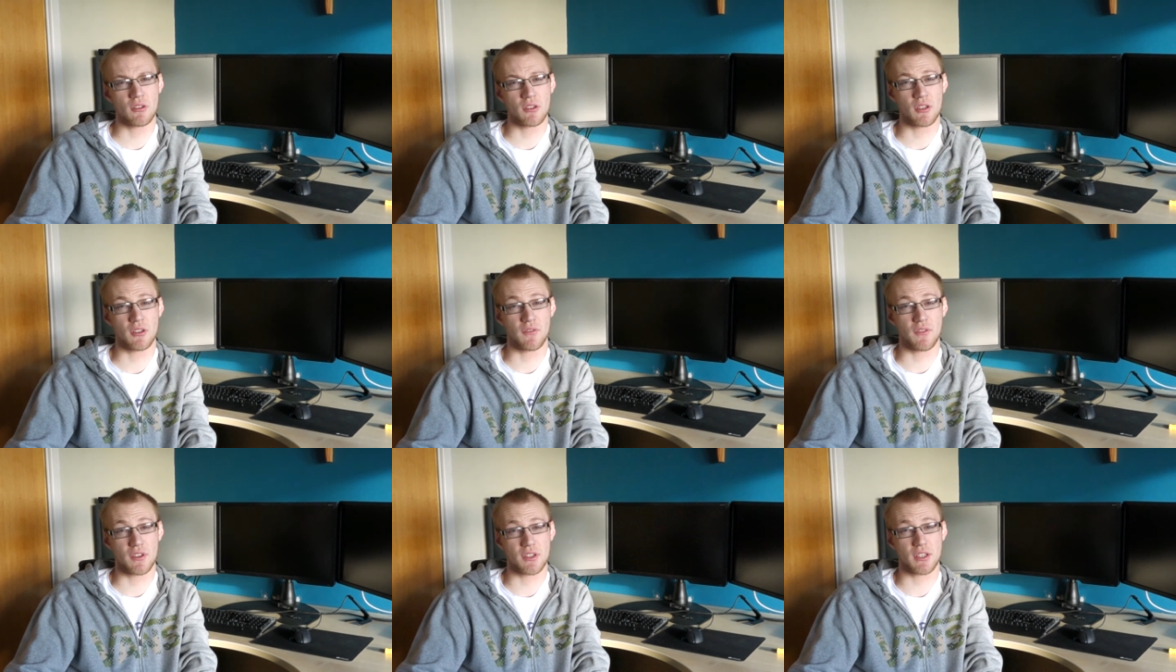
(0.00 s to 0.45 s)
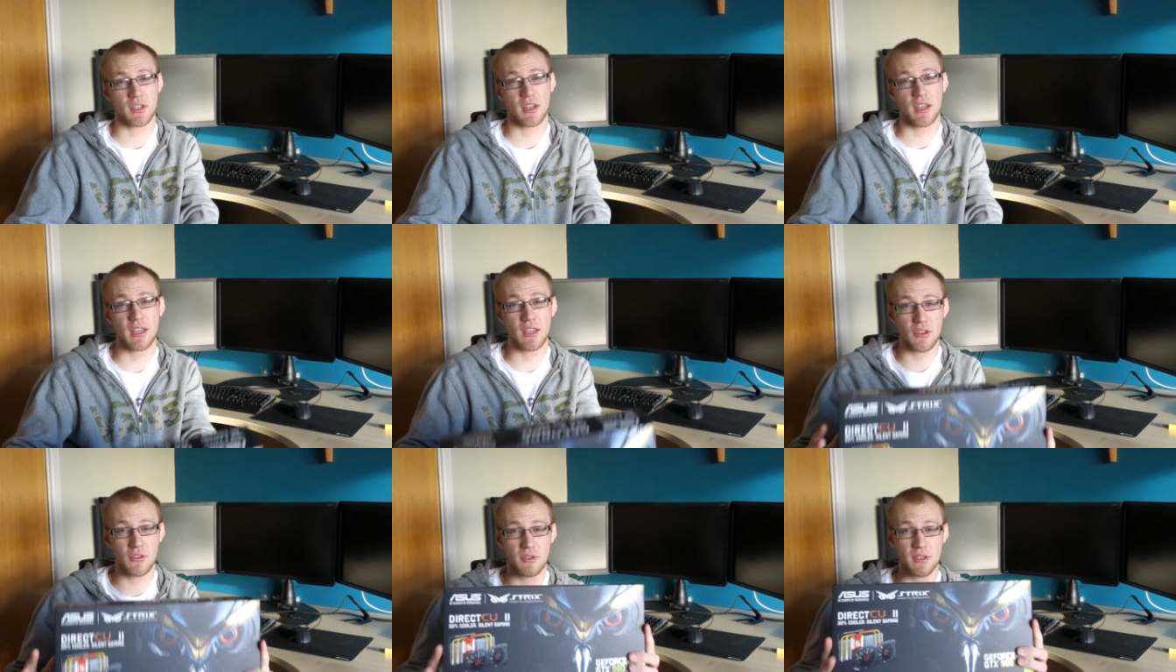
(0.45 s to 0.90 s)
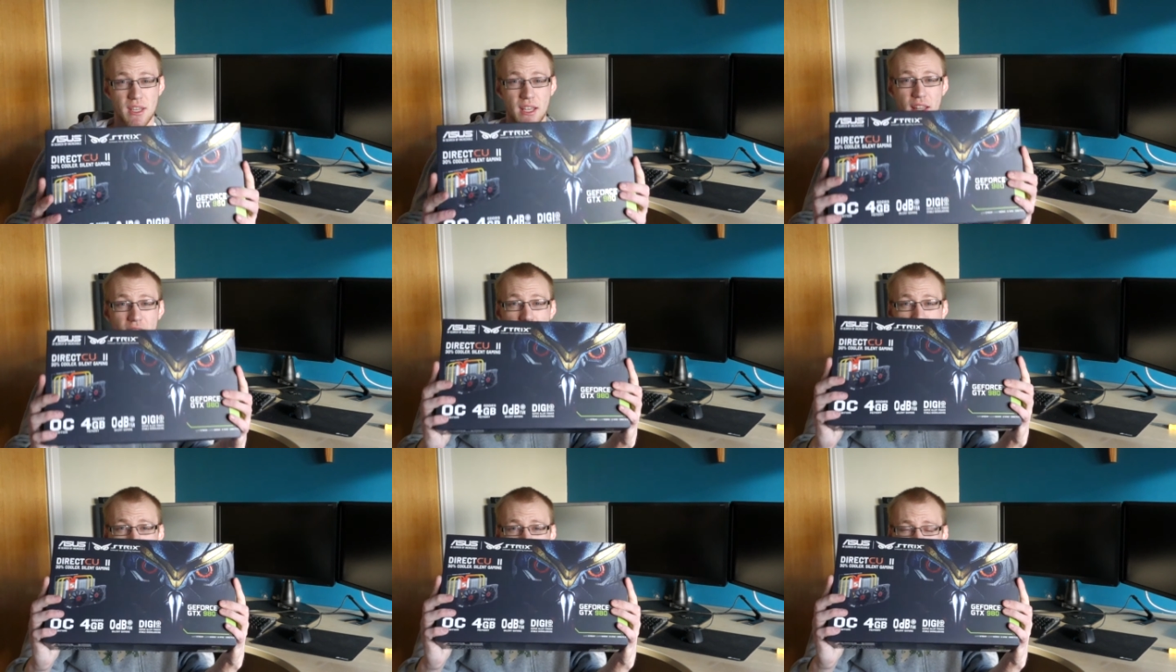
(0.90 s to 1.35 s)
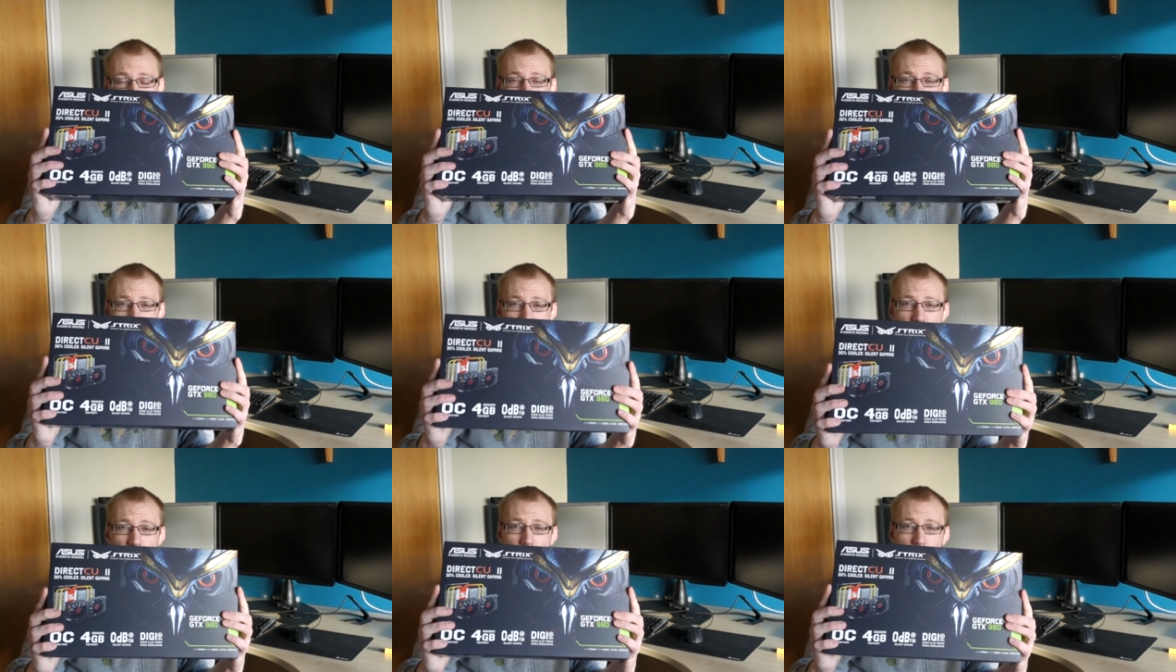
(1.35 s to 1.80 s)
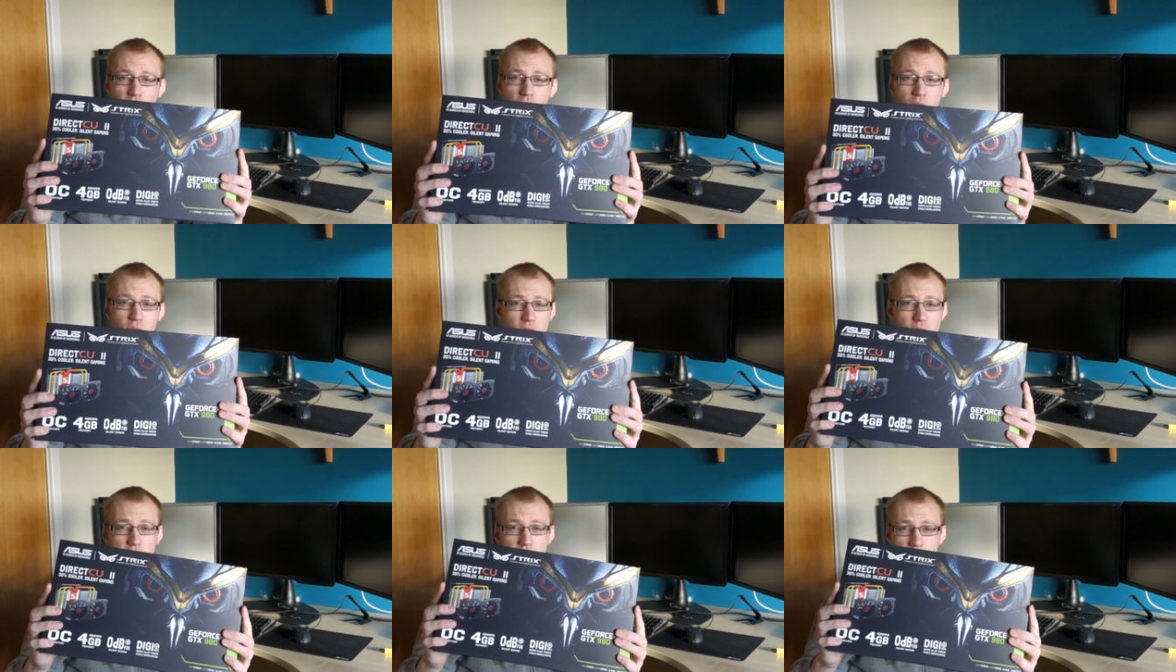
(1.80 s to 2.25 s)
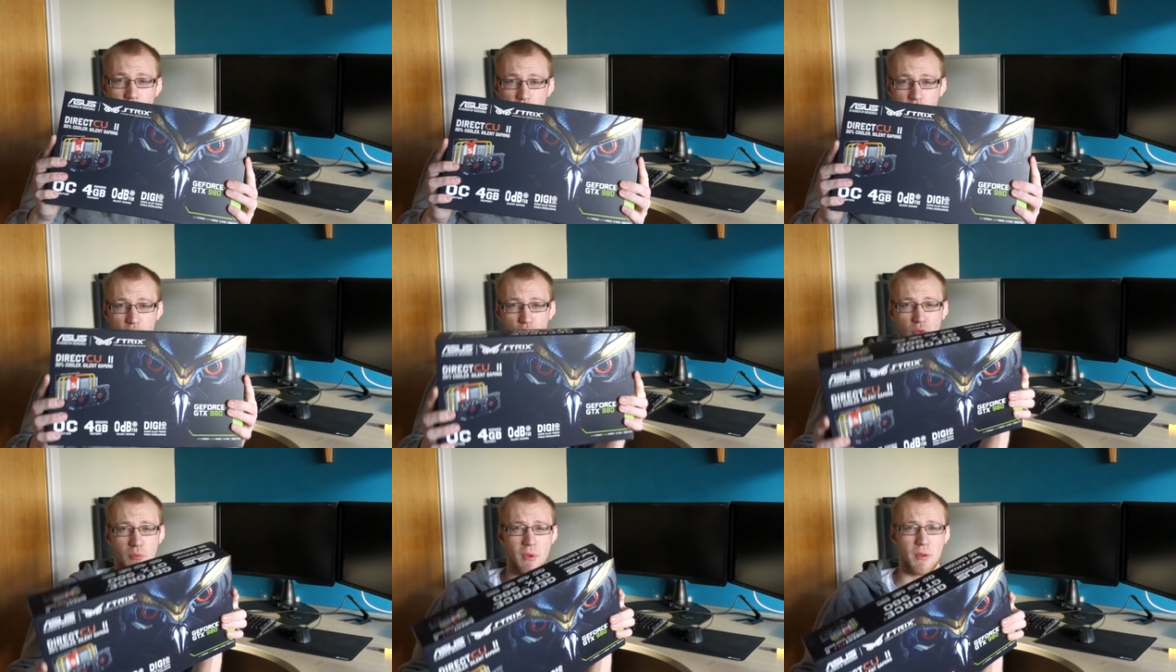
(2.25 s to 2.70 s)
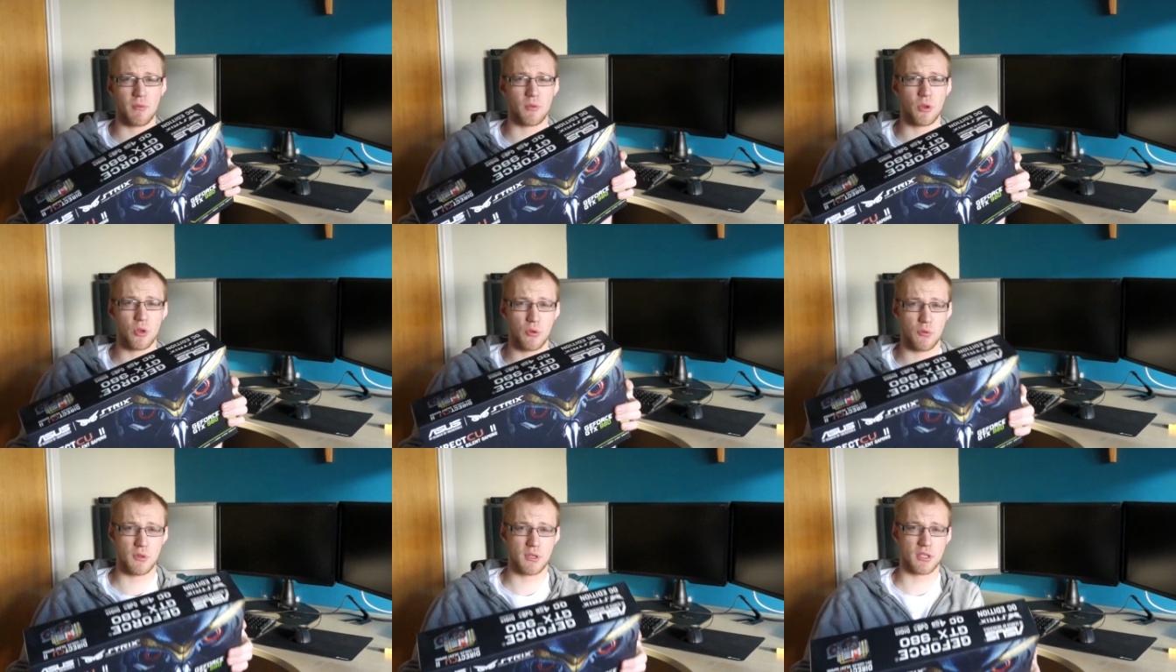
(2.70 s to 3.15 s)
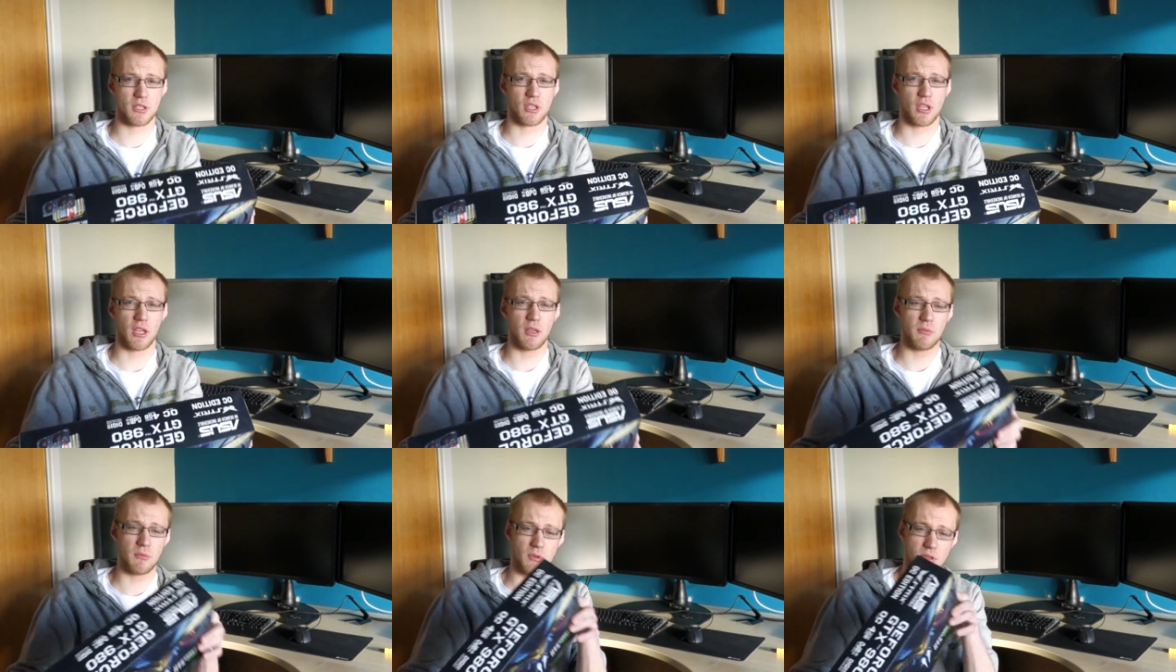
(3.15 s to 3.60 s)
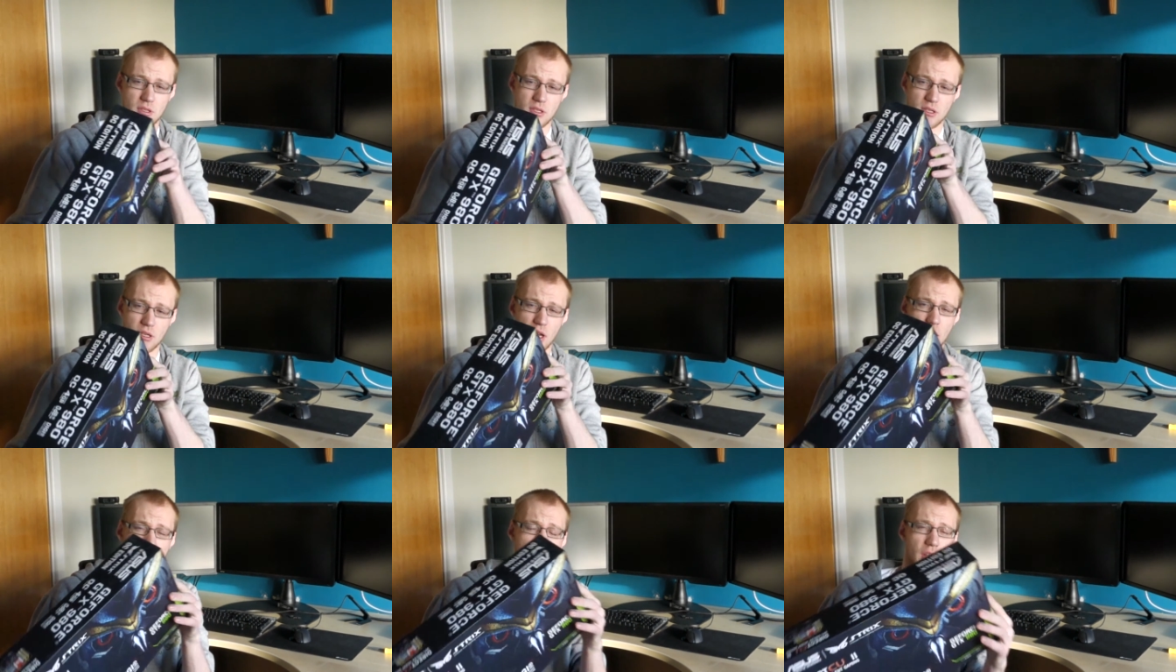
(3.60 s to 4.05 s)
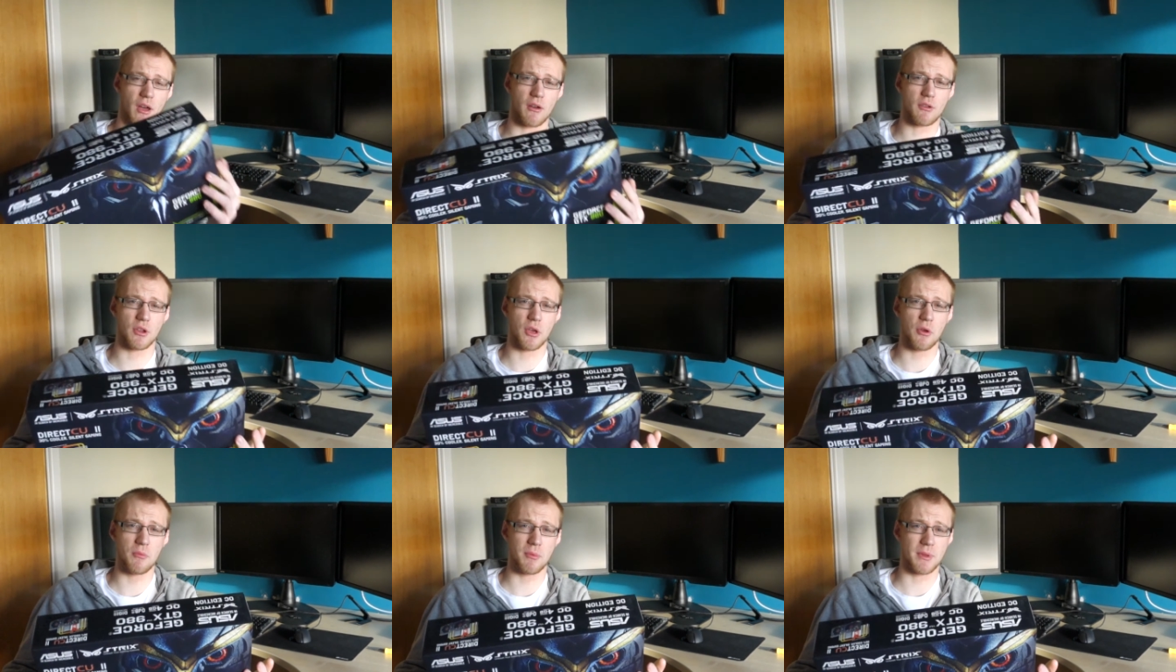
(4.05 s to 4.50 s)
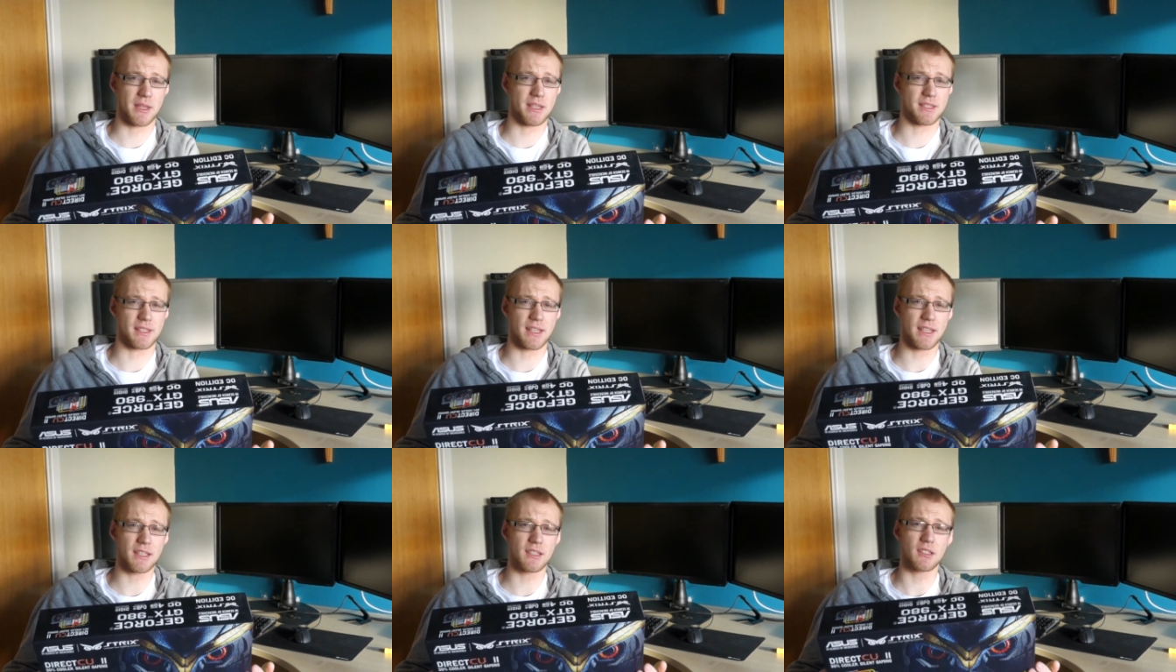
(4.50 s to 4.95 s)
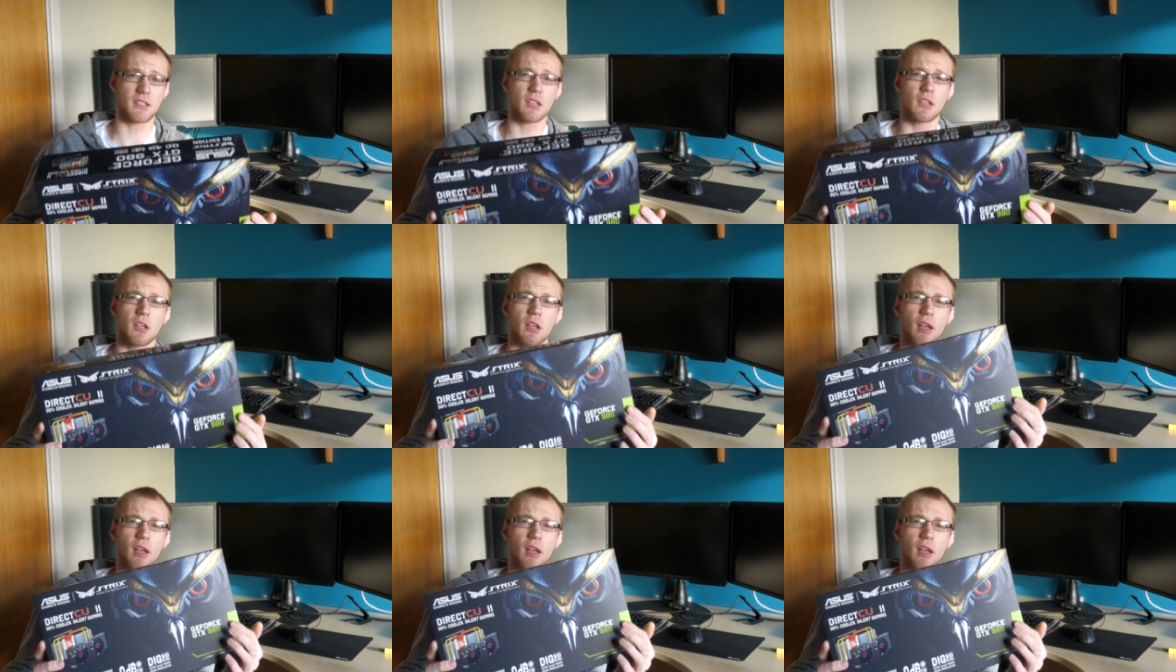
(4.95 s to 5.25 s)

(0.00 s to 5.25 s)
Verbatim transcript: So the first thing I need to do is get this thing out of the box, which I should be able to do this time because I know how to open these things,